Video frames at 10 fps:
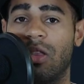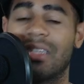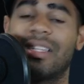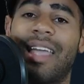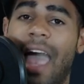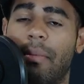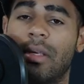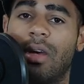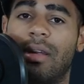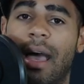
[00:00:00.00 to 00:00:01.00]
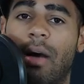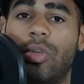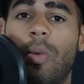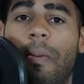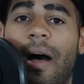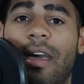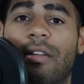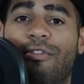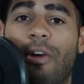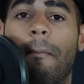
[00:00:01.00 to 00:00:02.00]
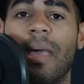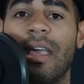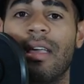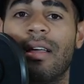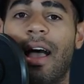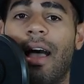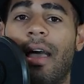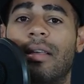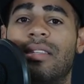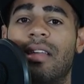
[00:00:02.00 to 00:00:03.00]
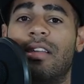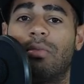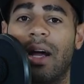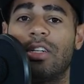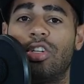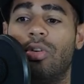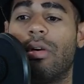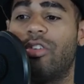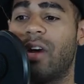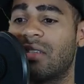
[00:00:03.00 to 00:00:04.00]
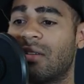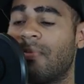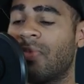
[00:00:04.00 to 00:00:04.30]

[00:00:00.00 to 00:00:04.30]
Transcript: This is like Amazon now. You buy it from me, I send it right to your address.